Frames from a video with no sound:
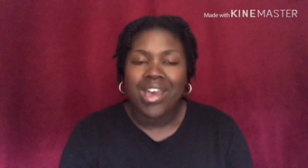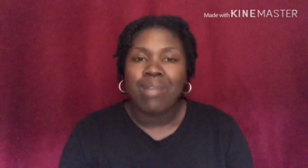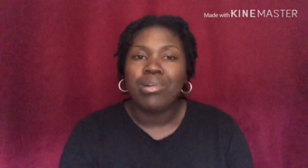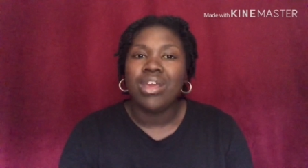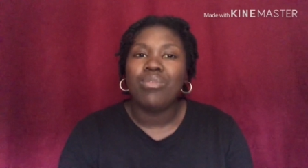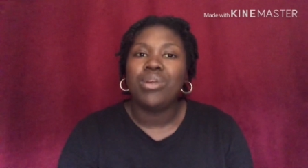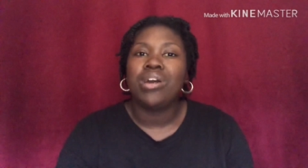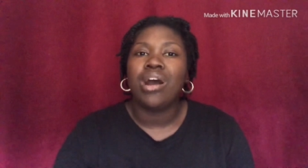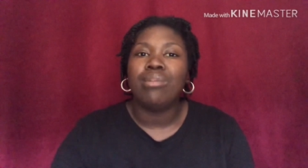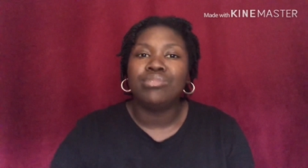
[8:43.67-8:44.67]
But then when it
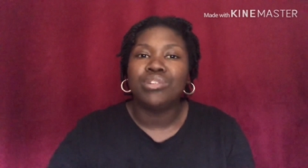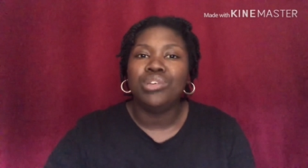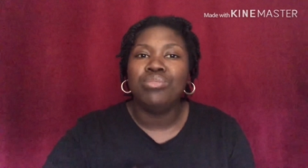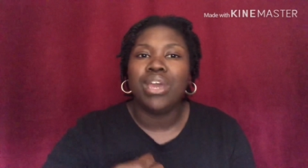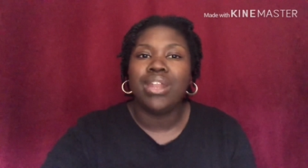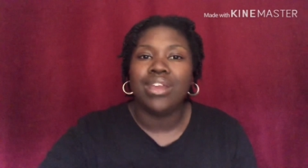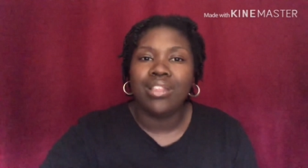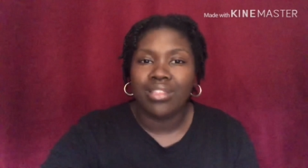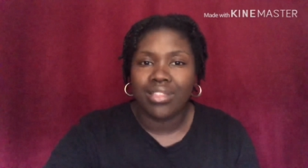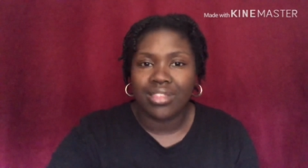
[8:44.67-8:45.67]
comes to you
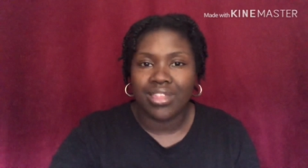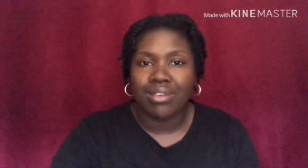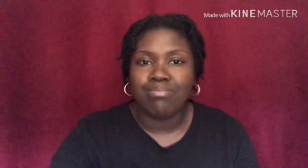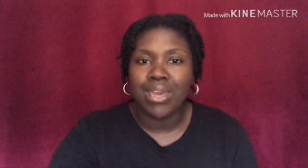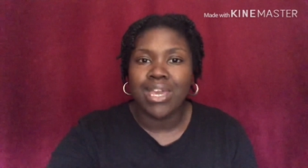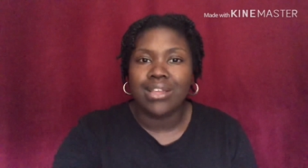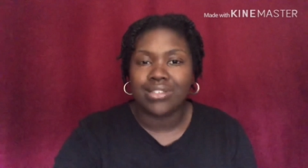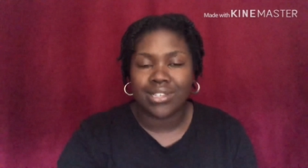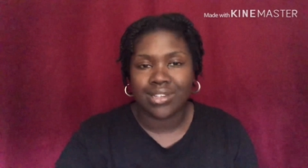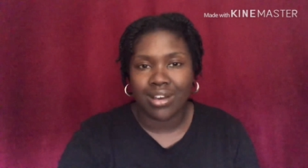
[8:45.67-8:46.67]
getting the
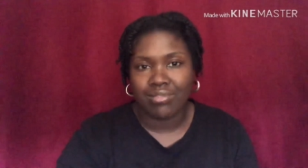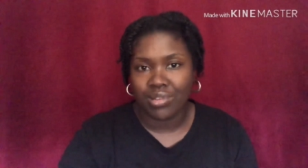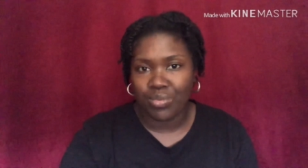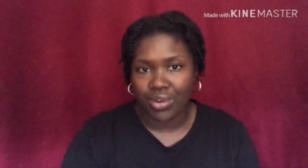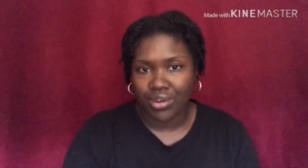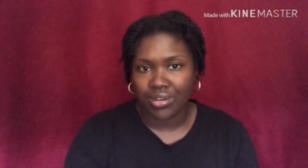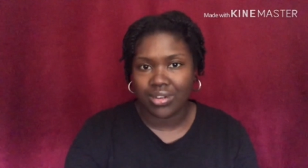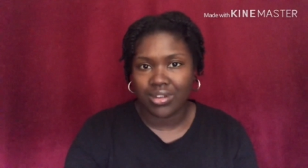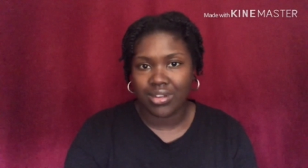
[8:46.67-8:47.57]
meat of the word,